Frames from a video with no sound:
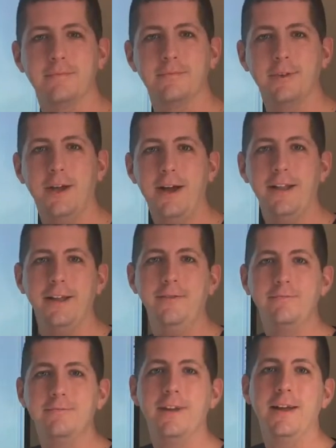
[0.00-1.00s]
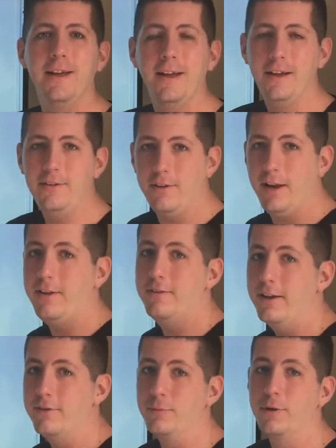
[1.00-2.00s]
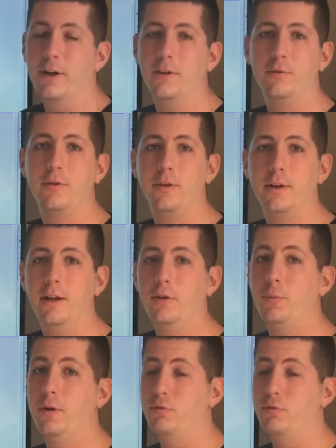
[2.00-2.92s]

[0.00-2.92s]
Hi there. In today's lesson we're going to be doing a little bit of